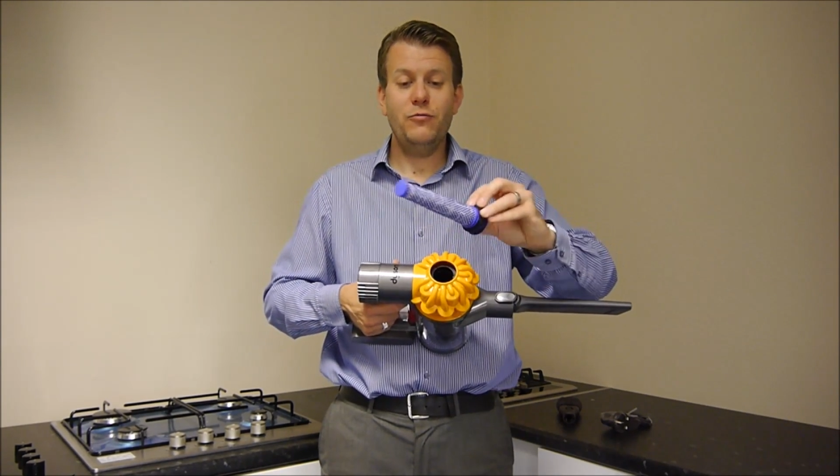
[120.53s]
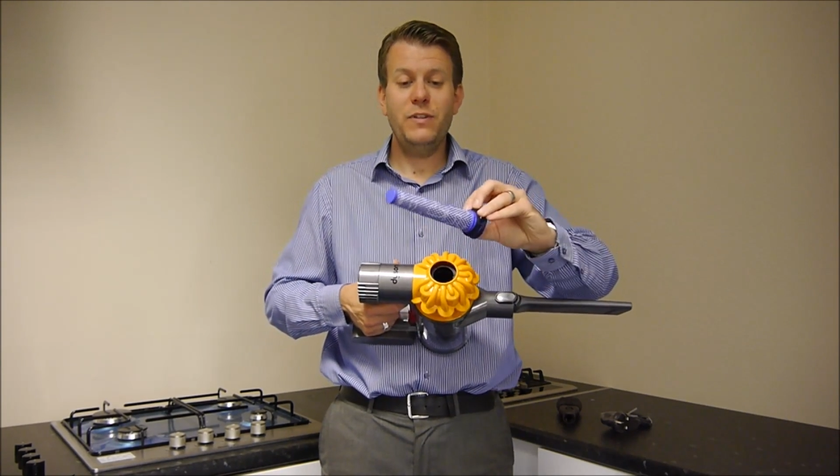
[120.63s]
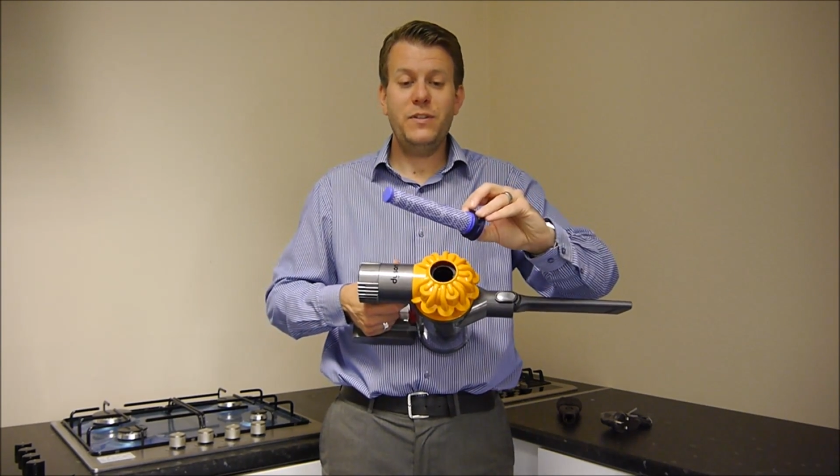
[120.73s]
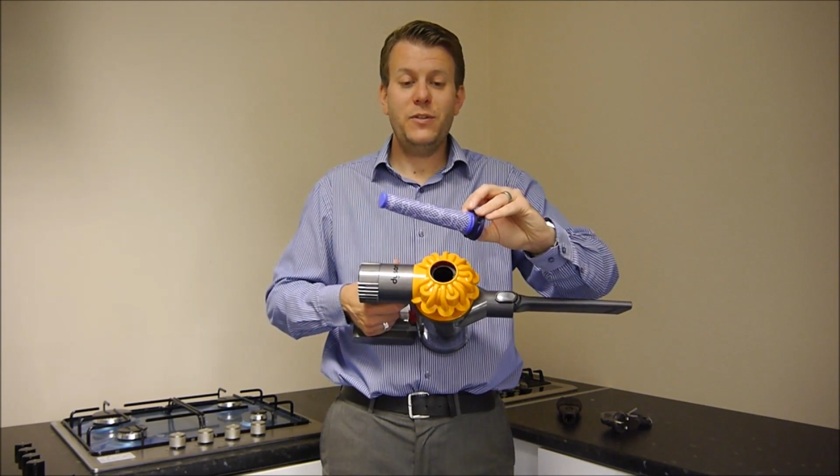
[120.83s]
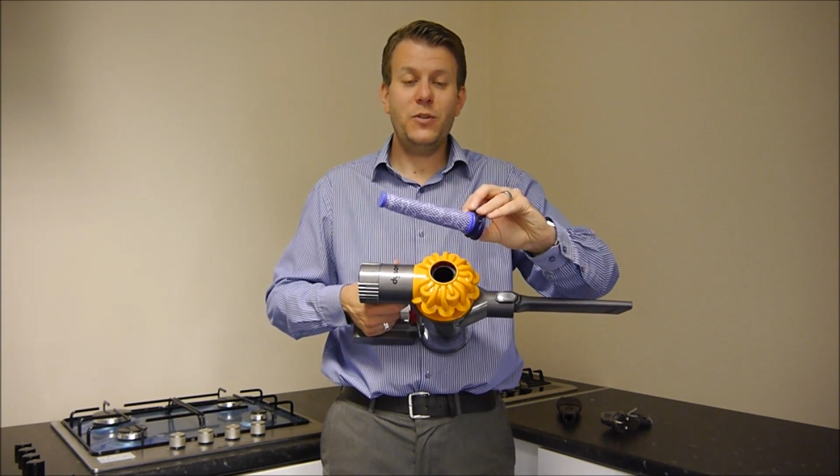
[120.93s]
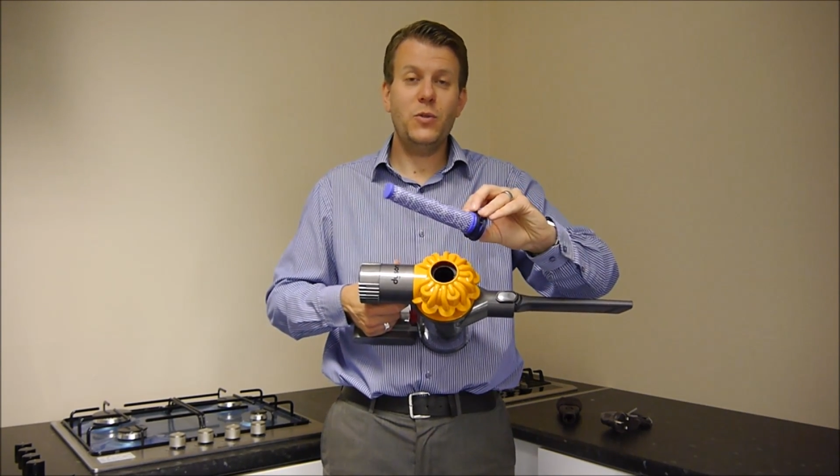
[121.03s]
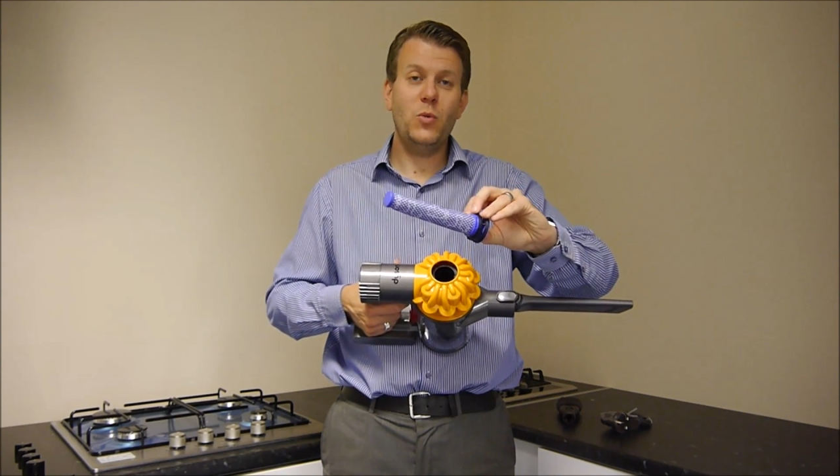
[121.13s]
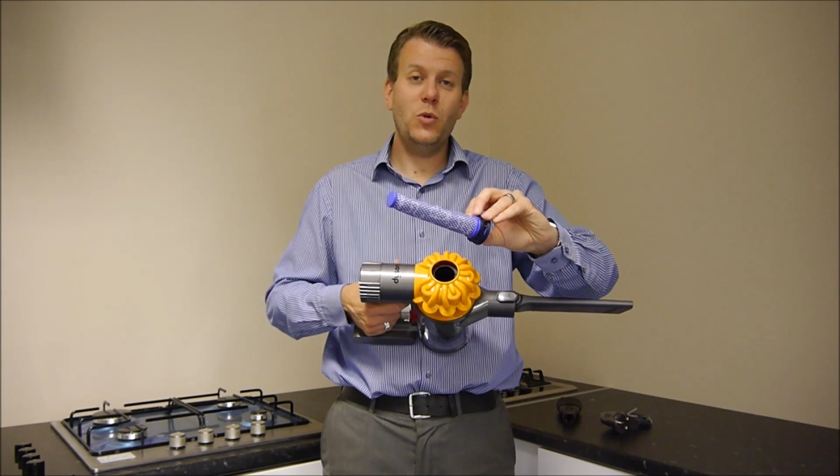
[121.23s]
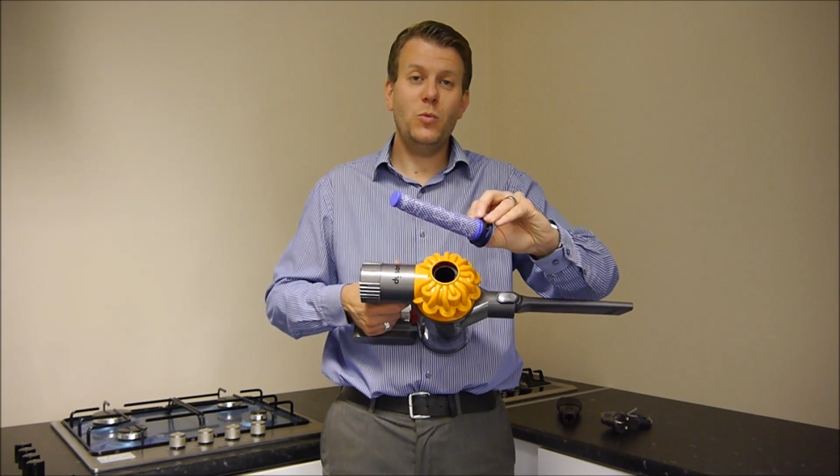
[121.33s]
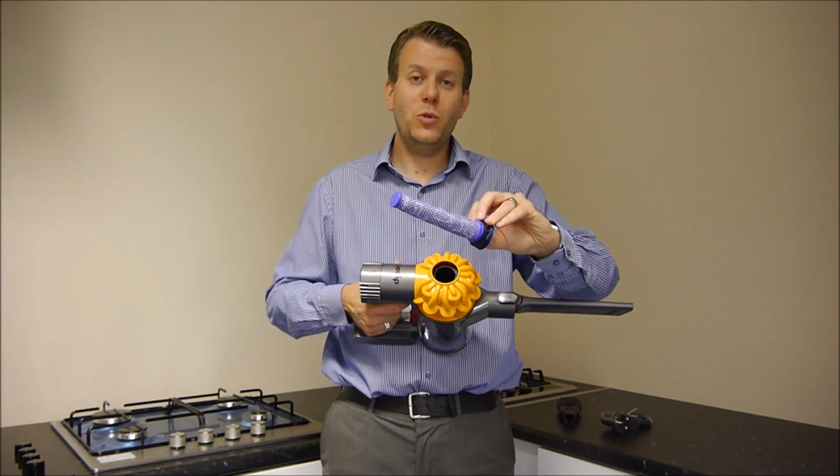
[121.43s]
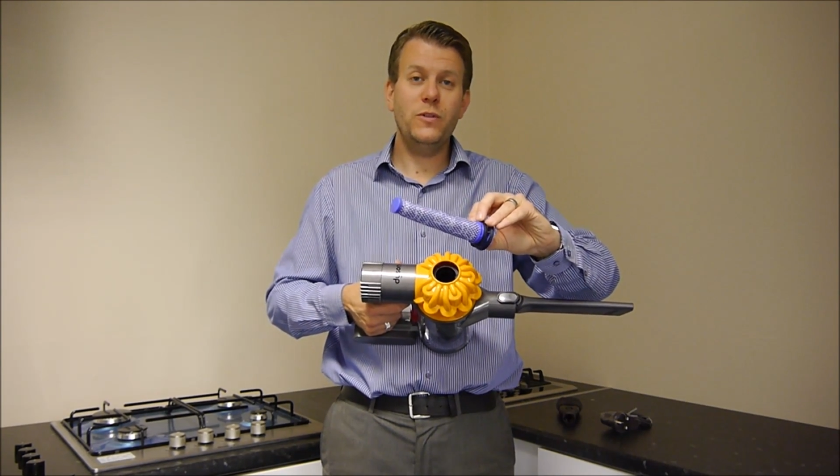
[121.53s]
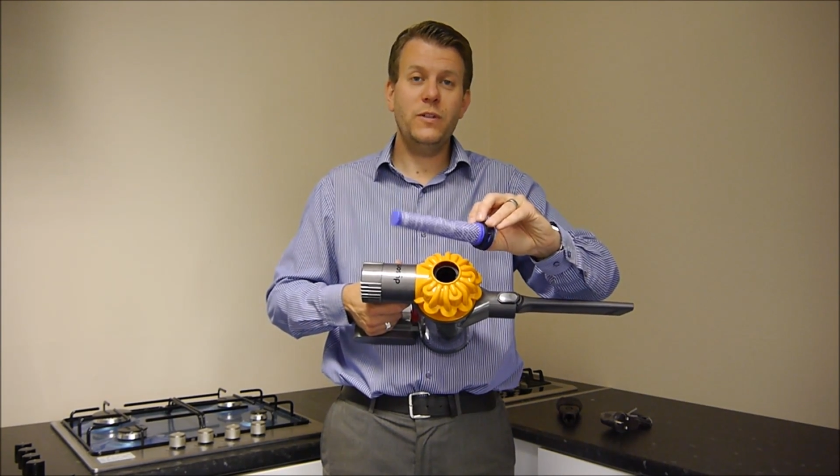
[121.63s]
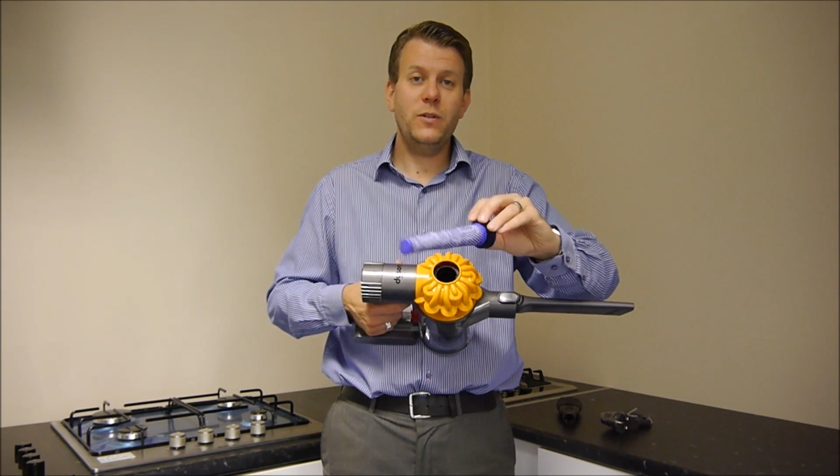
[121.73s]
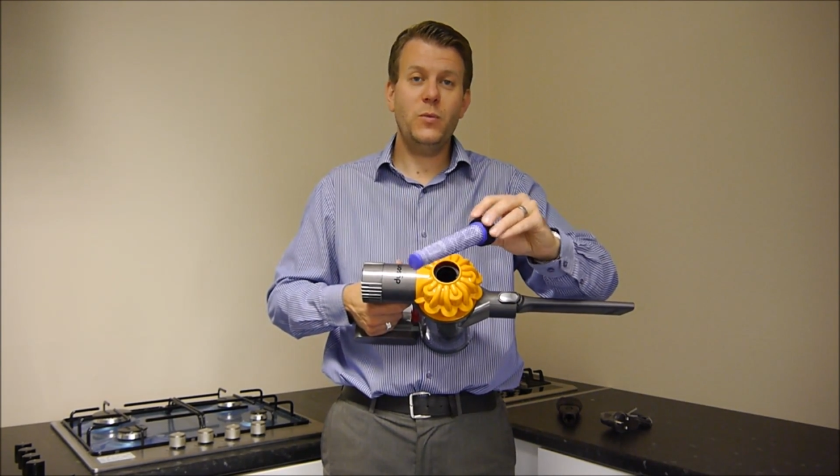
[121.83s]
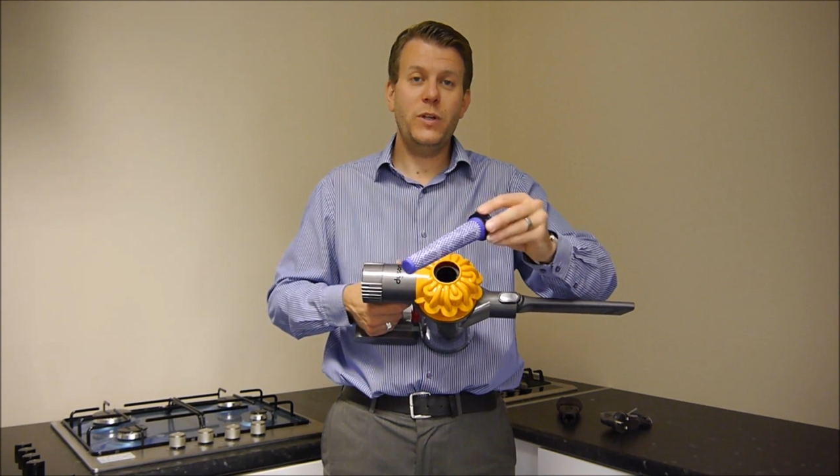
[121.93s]
rinse it under warm
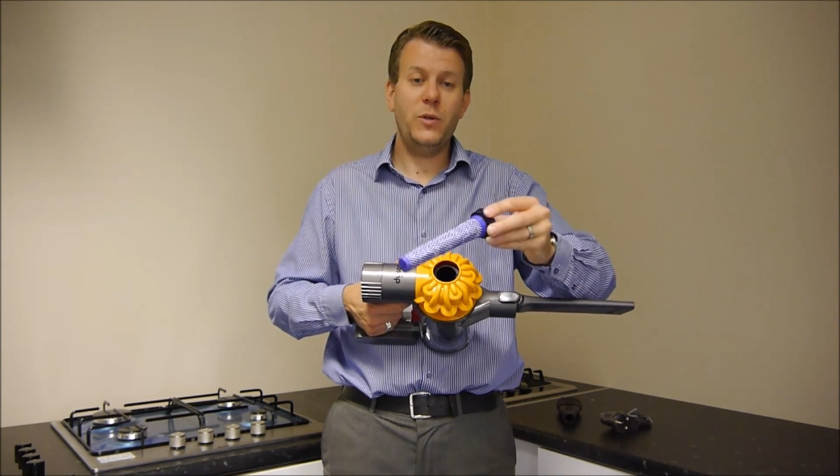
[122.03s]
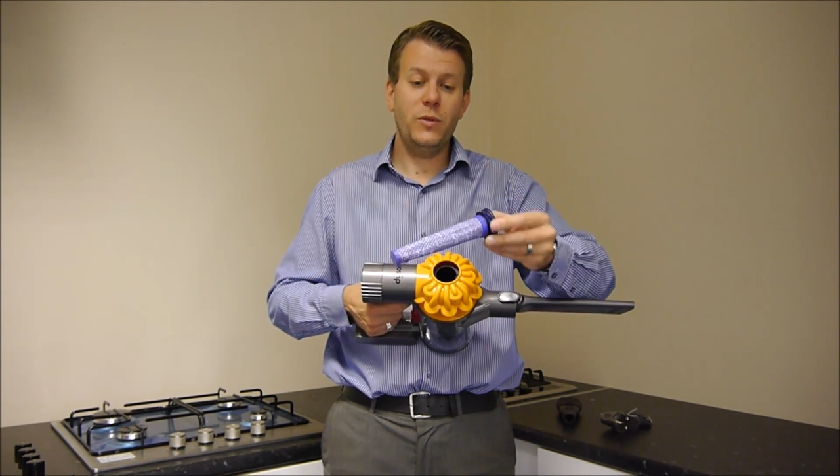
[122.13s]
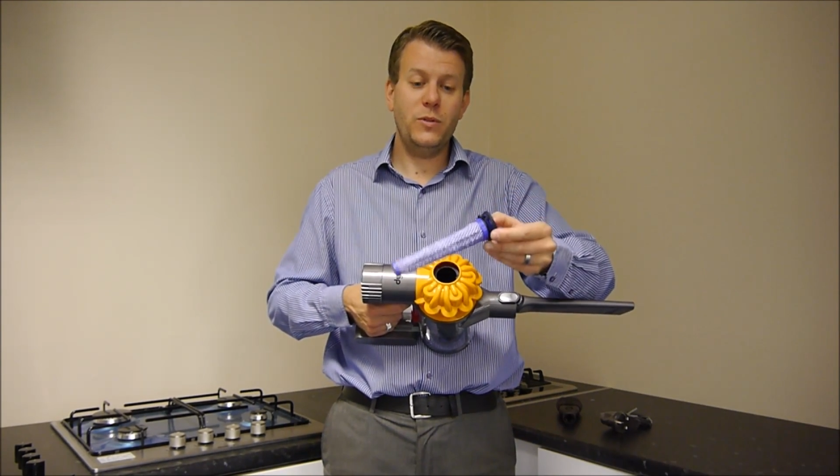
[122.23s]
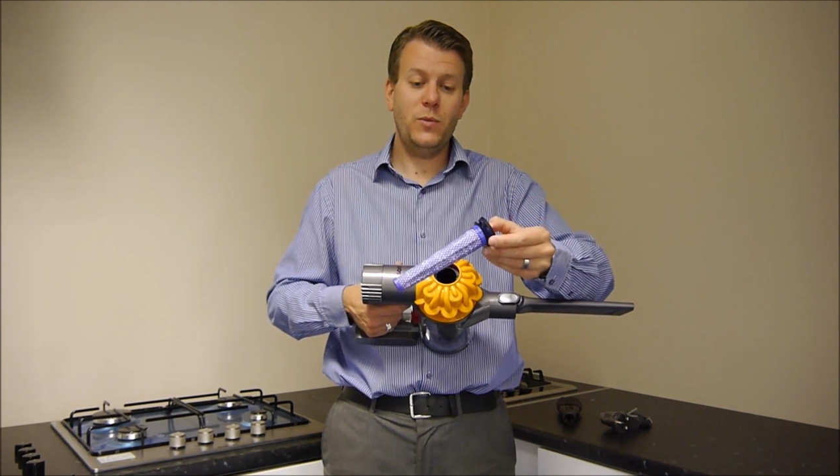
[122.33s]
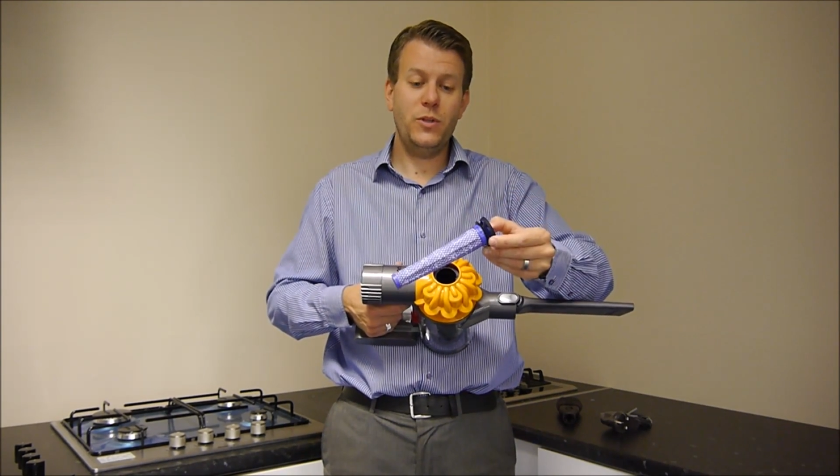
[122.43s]
water when you want to